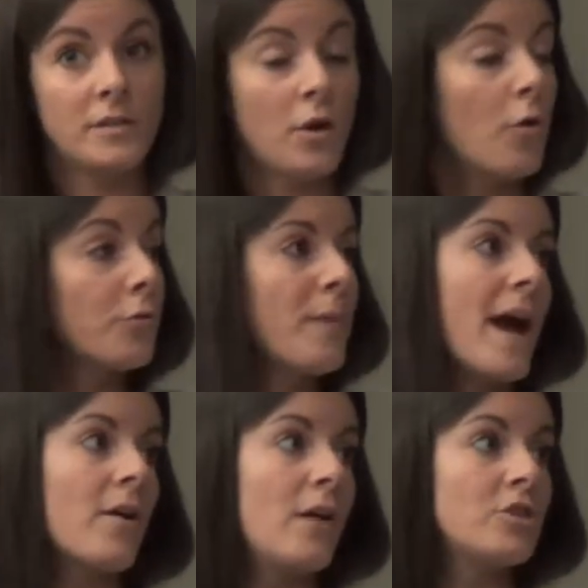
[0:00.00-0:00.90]
go through
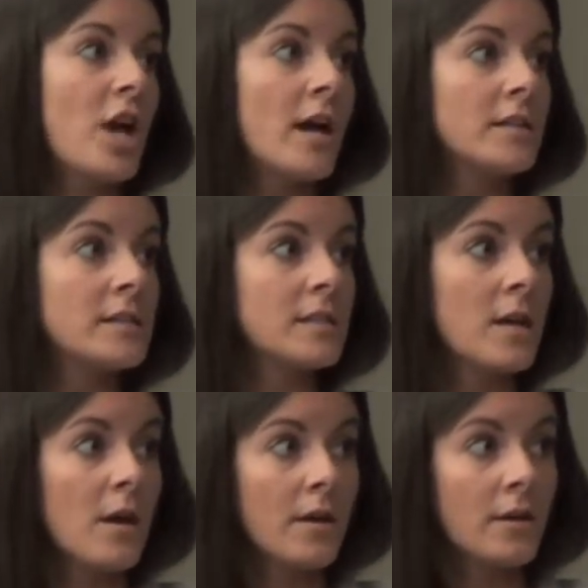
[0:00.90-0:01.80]
background checks,
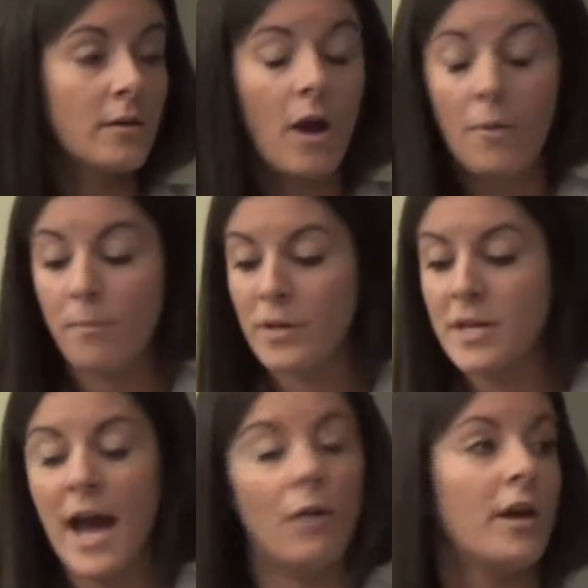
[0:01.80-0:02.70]

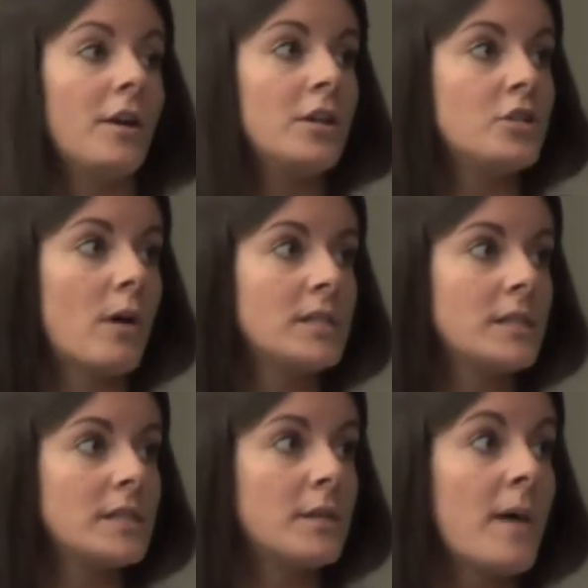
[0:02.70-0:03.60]
be allocated into our system,